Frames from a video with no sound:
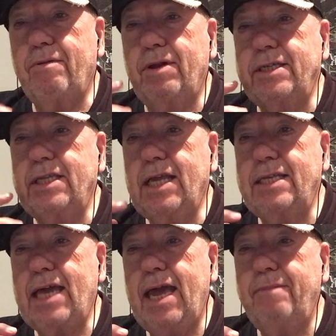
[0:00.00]
they were listening to
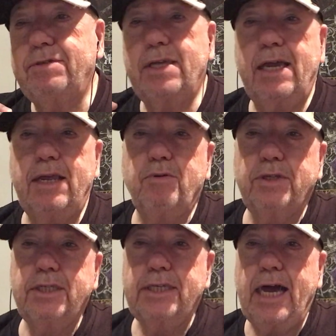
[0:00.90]
tapes and he
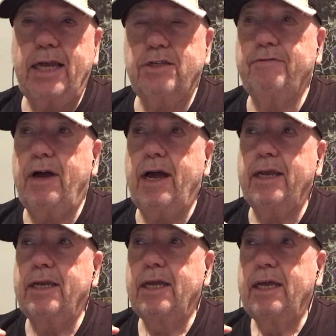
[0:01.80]
wasn't
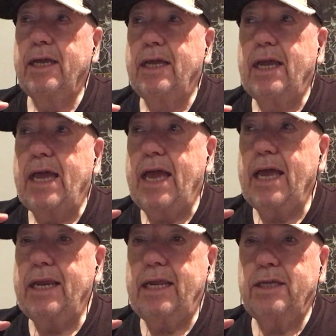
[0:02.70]
satisfied.
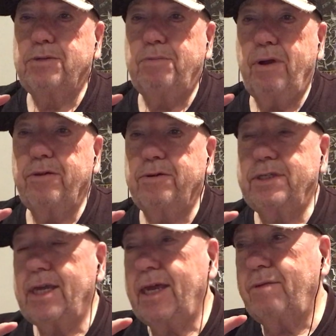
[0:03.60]
And his brother
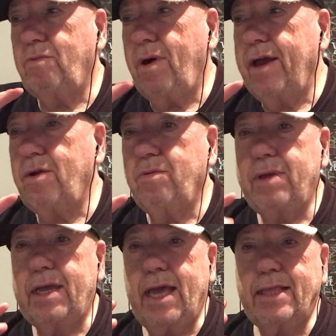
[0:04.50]
said, why don't
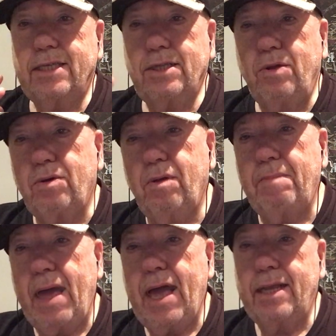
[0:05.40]
we get this local
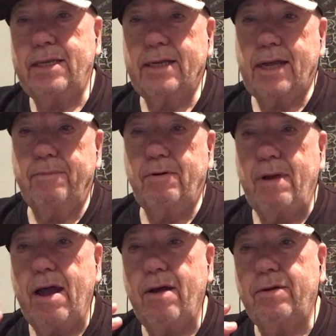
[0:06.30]
band to come
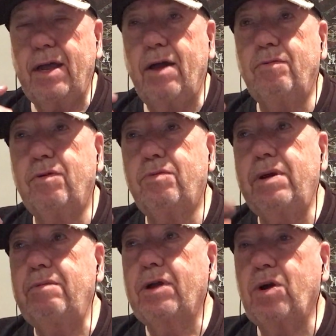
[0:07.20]
around and we'll
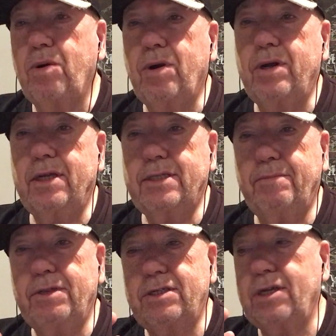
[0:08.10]
re-record
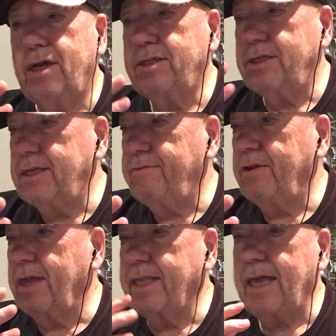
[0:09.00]
some of the songs and see if
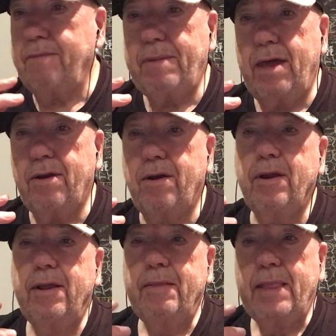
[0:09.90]
you like that better.
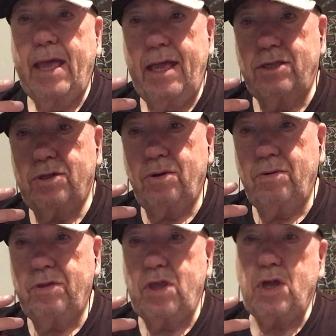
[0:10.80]
And
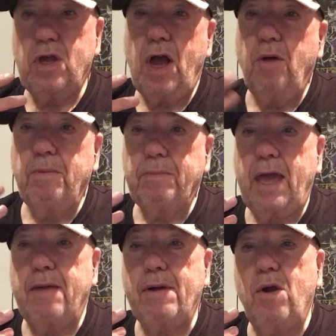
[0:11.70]
so the album
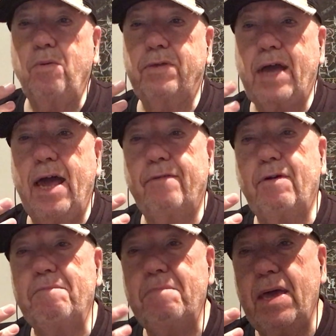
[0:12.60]
came out with kind of
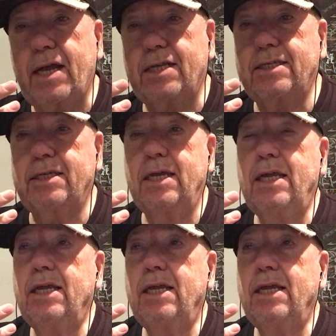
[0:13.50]
a mix